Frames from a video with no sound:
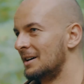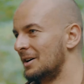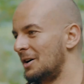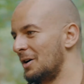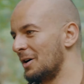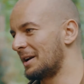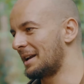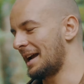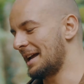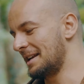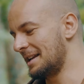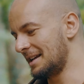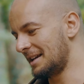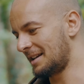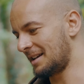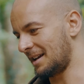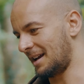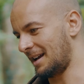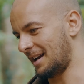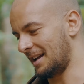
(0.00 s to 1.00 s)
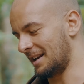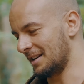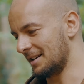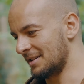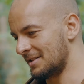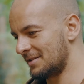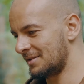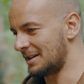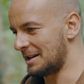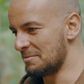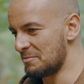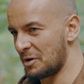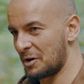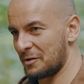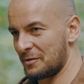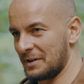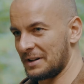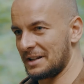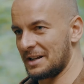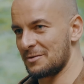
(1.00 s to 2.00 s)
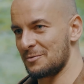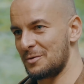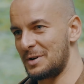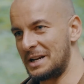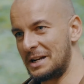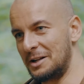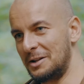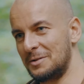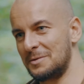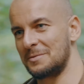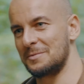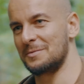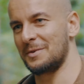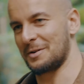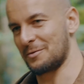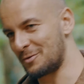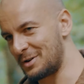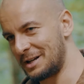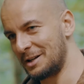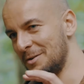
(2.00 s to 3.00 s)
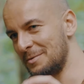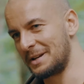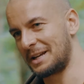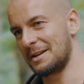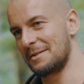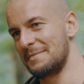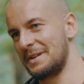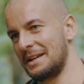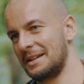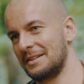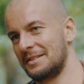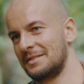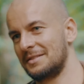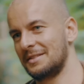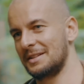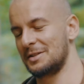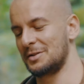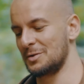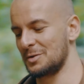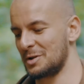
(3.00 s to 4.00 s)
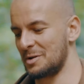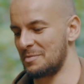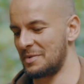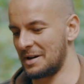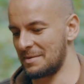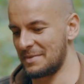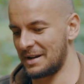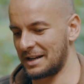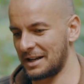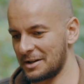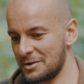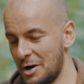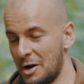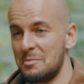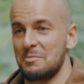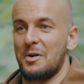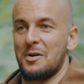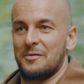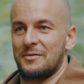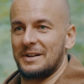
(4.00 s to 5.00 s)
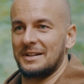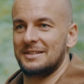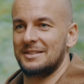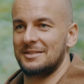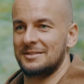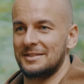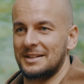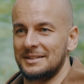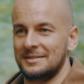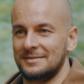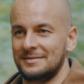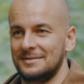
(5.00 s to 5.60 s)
organic and imperfect and real we can make it, it's usually by making it not perfect, right?